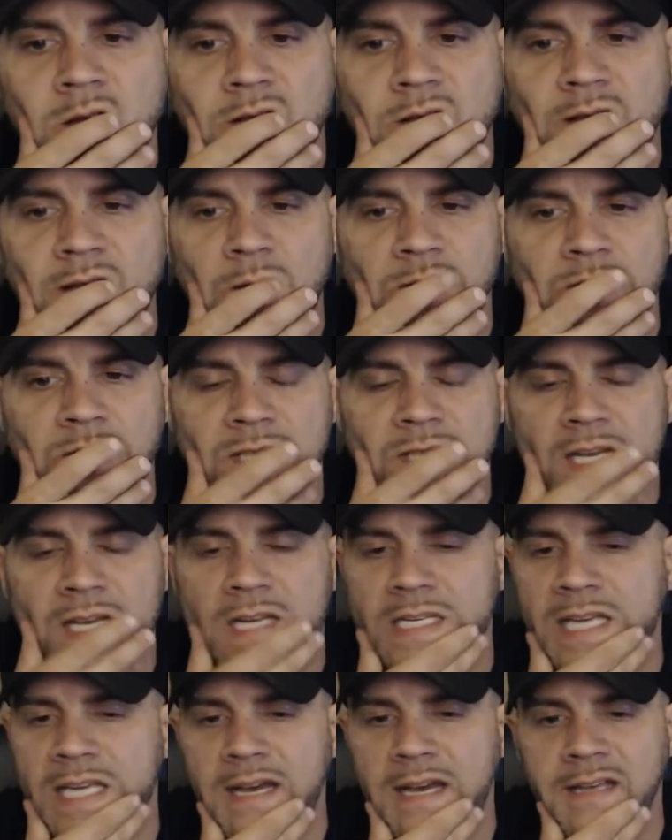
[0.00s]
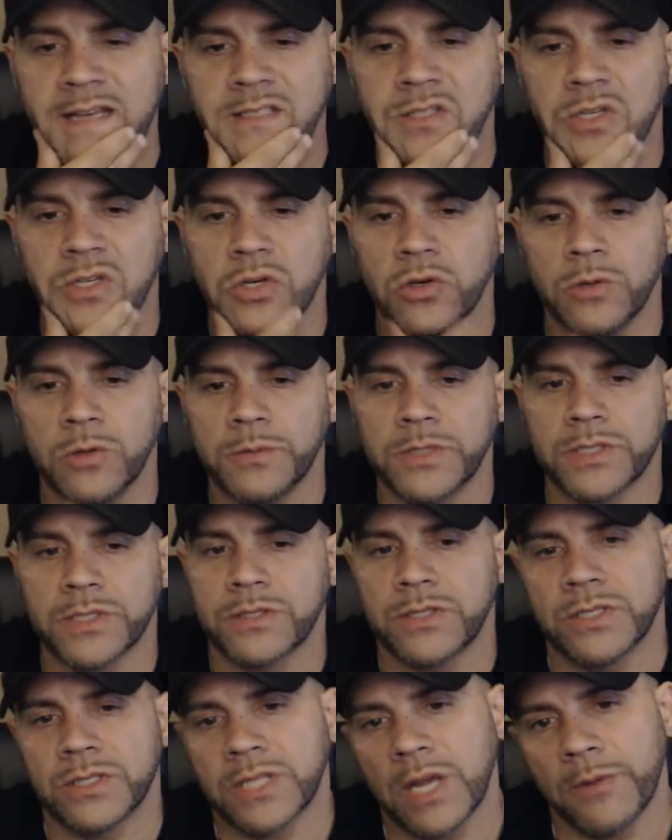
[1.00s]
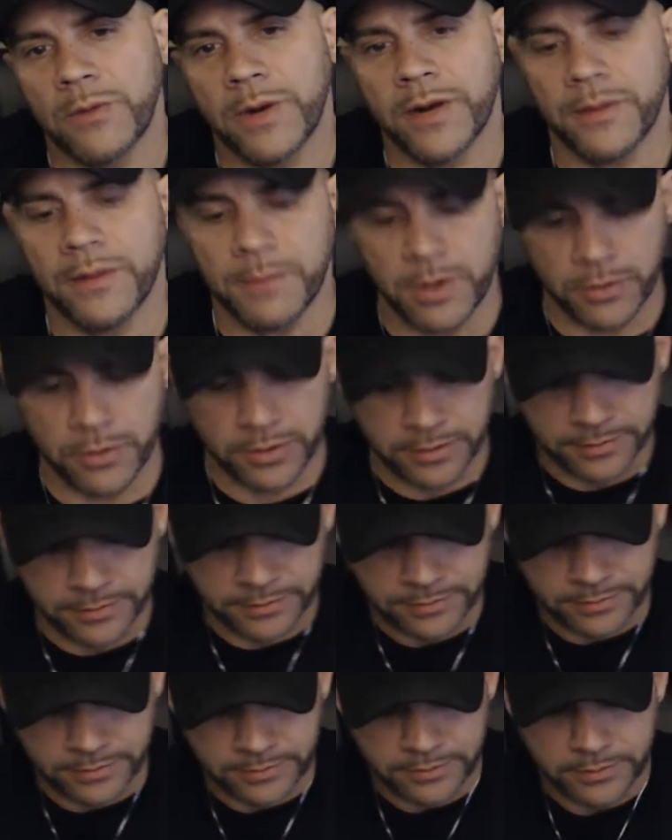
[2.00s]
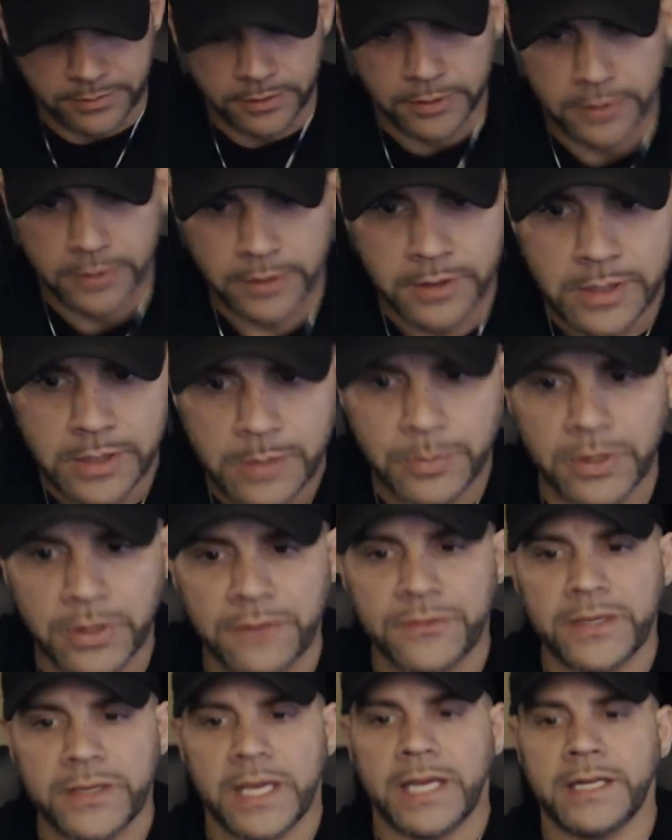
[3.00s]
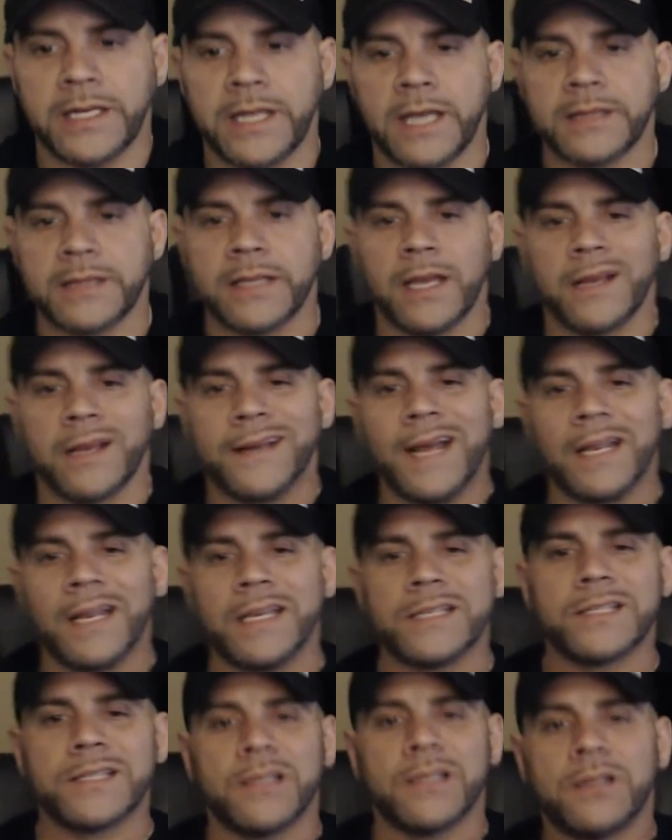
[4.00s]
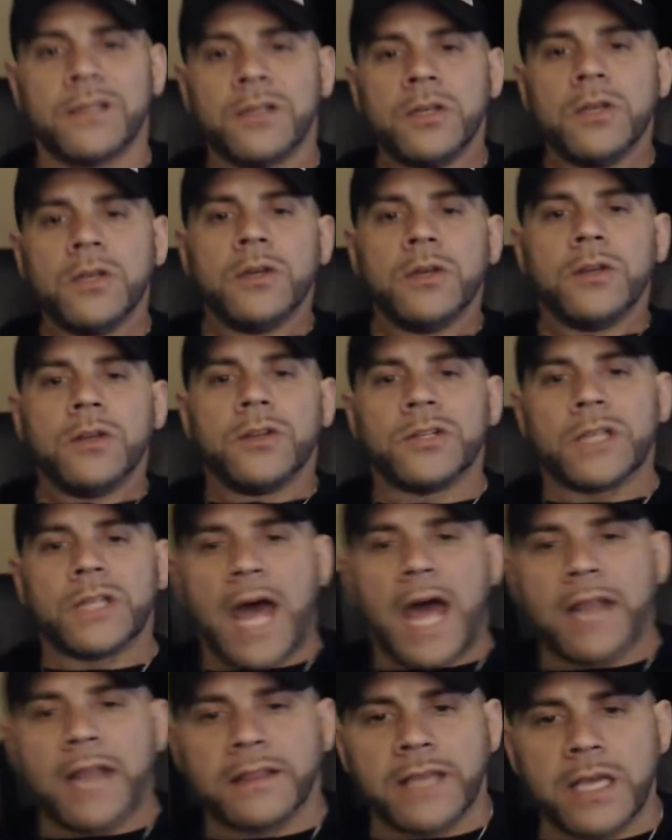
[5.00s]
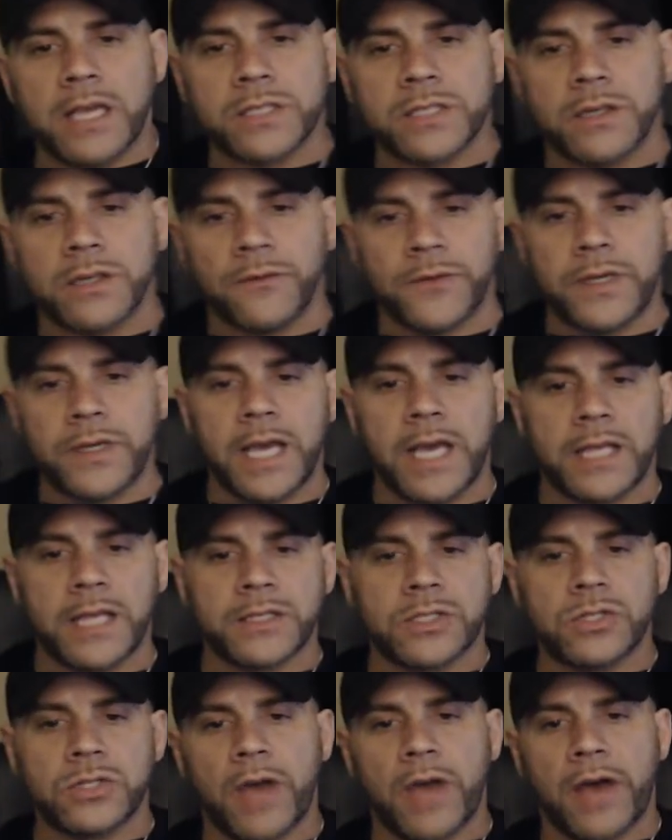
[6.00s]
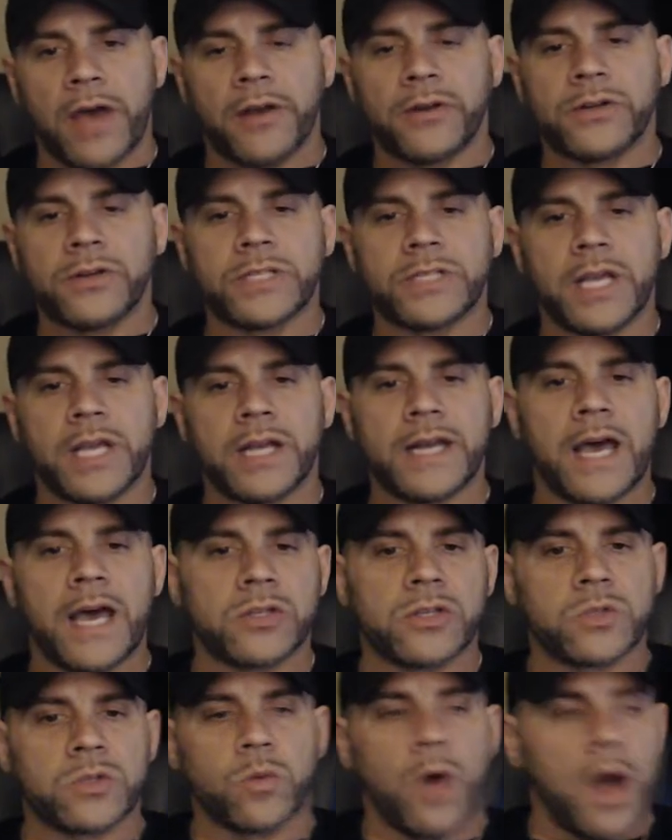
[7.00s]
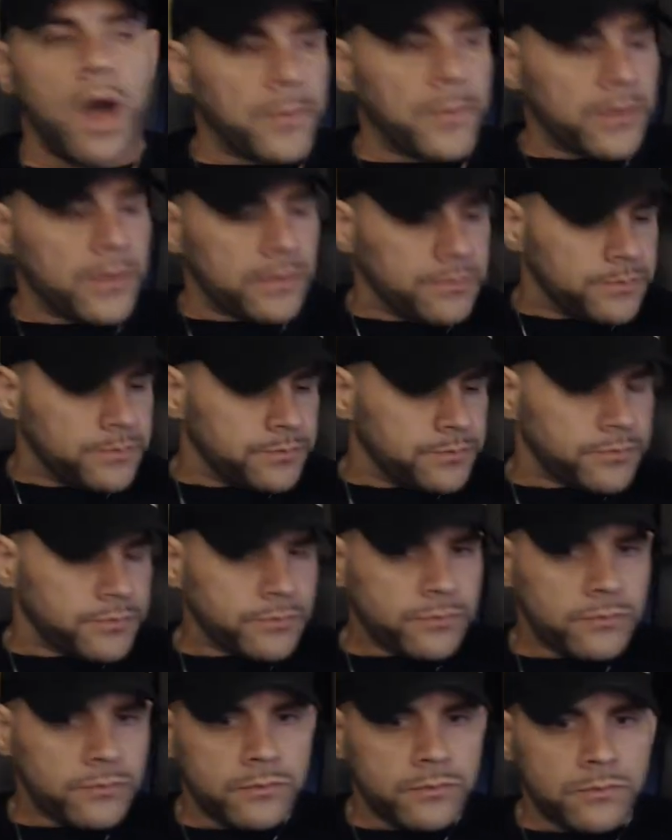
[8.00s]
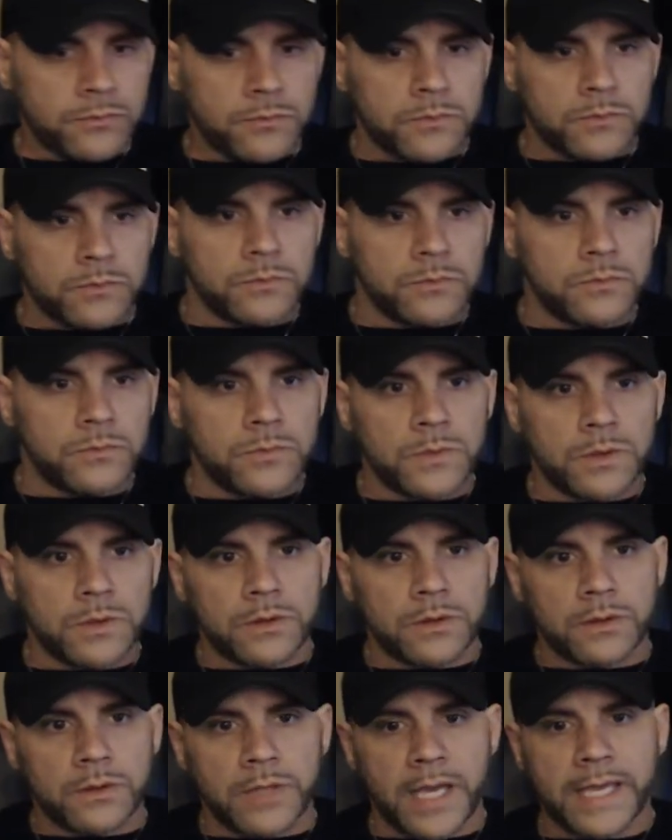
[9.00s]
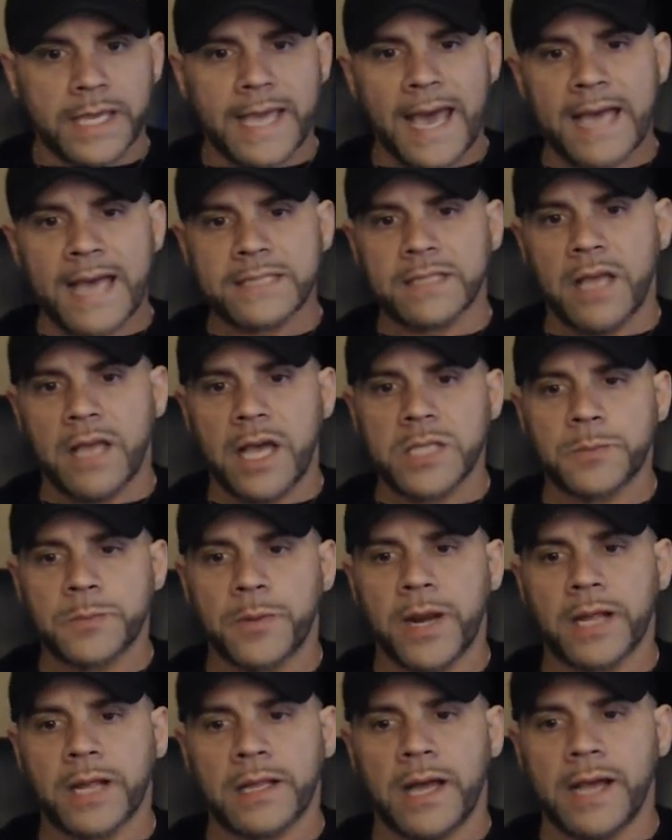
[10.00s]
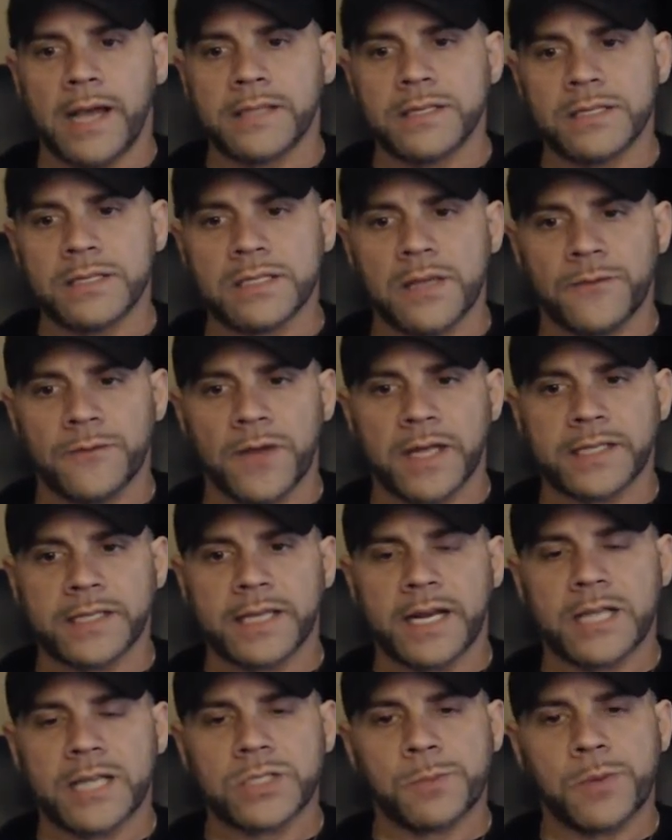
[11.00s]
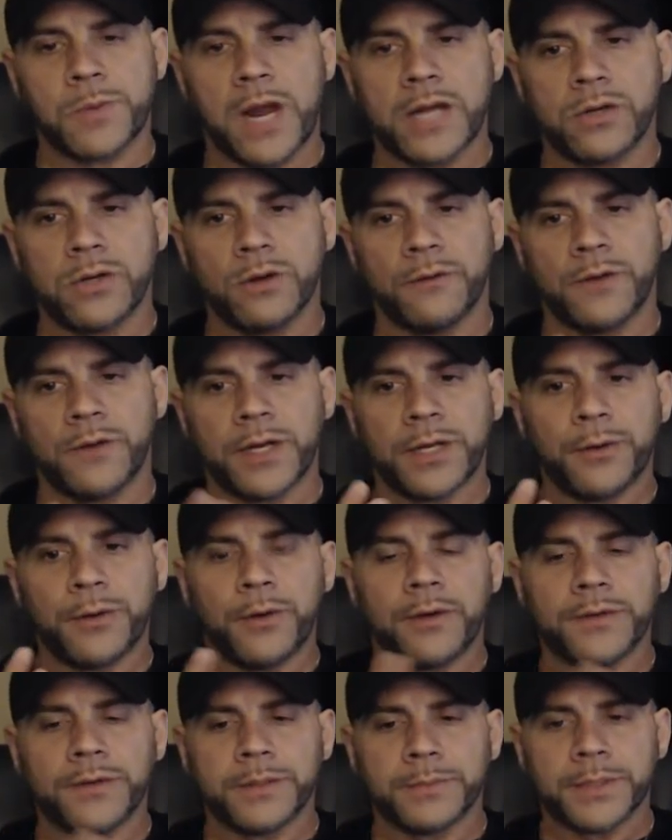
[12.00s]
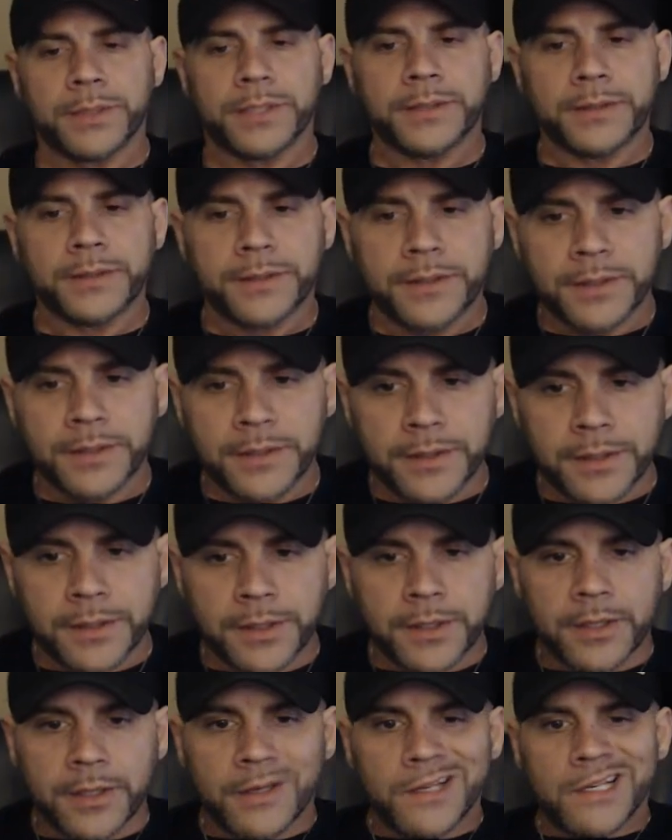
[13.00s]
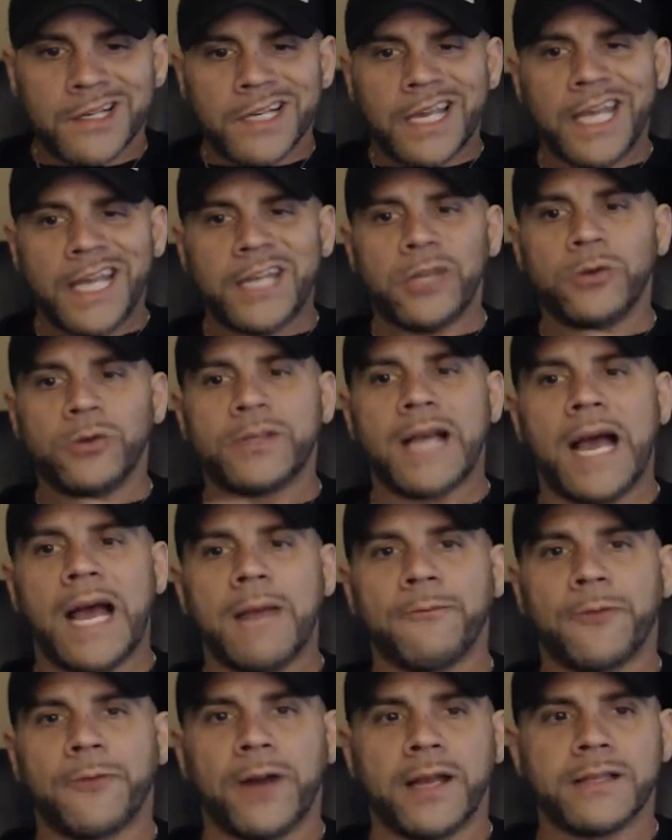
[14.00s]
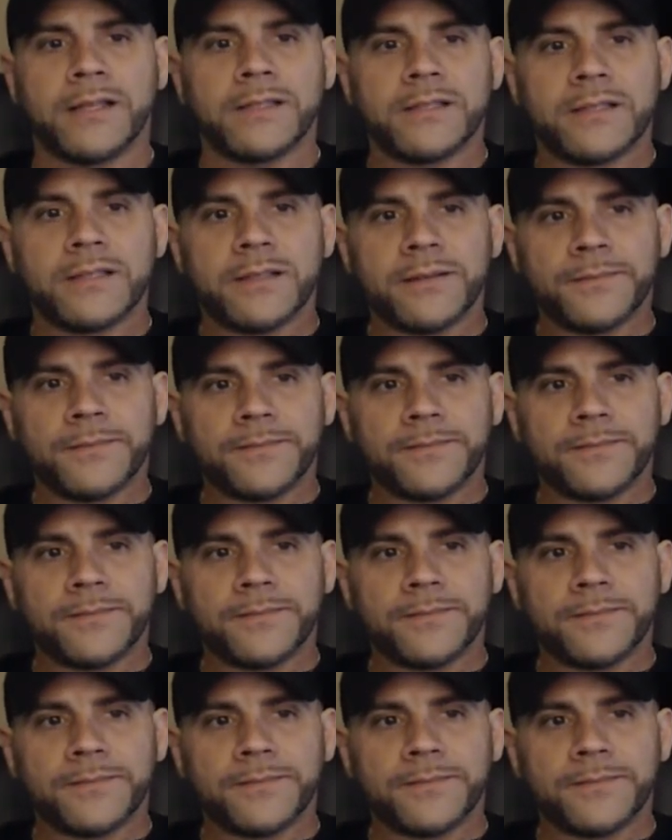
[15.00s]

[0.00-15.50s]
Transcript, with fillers: that what you said? Yeah, it's a coupe. Just just get rid of the motor. Put a V8 in that thing. Now listen, there's a lot of things in a V8 that you got to understand how to swap it, like gas lines, brake lines, and stuff like that. I should probably do a video of it, but in due time, friends.